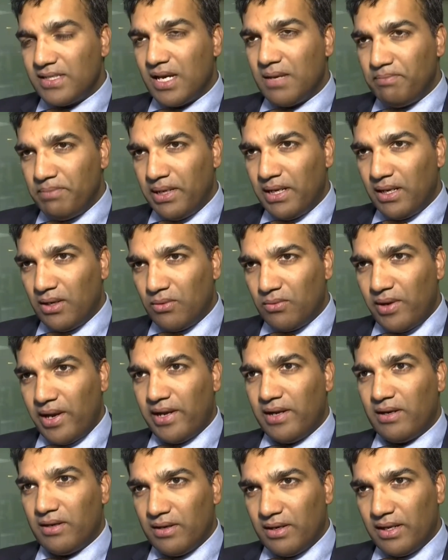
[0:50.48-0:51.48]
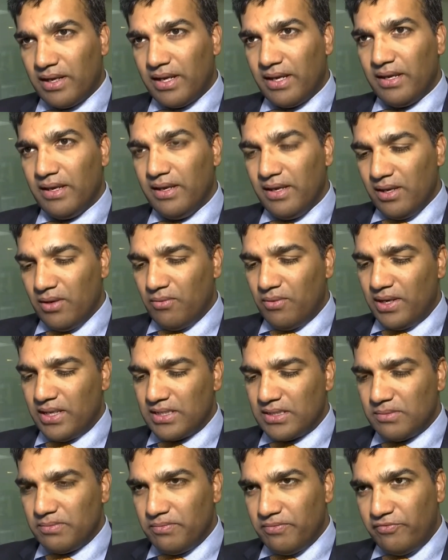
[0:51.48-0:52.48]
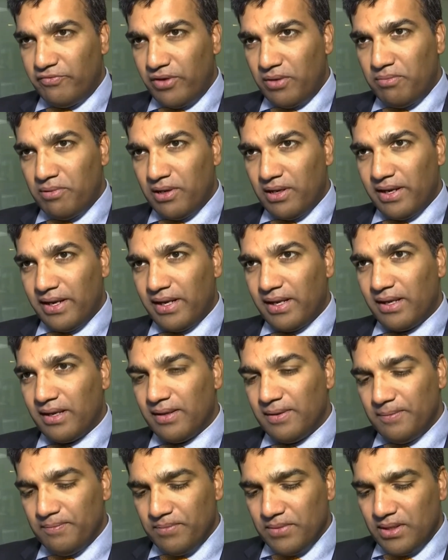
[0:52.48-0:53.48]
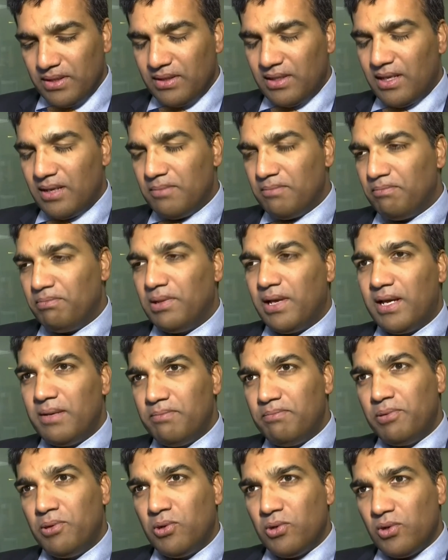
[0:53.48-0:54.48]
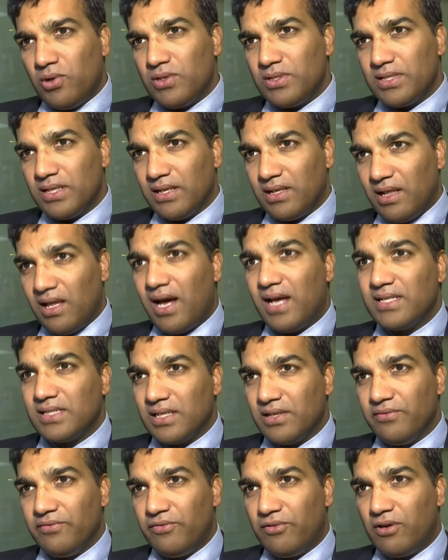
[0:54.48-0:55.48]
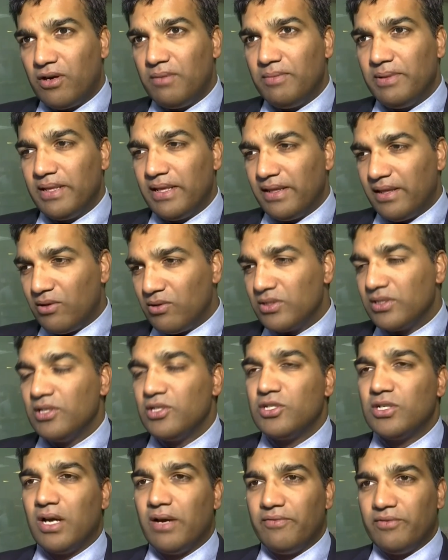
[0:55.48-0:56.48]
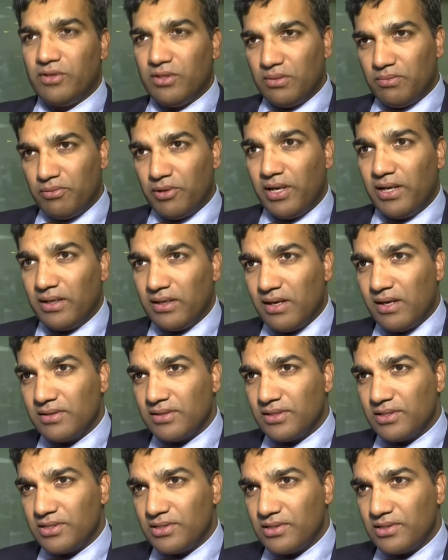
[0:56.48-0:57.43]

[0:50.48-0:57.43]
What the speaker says: is not beating regularly, when it's fibrillating, then blood pools and clots can form, and then those can travel to the brain and cause a